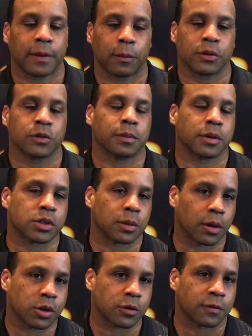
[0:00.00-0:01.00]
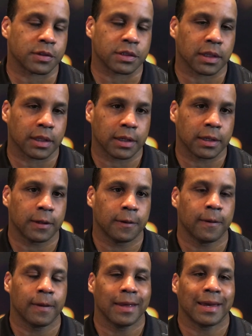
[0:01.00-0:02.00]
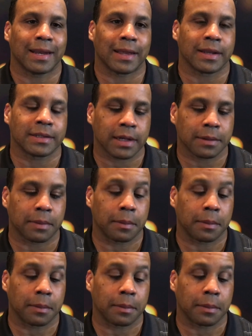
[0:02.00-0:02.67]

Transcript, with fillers: They went to a much larger facility, and at that time,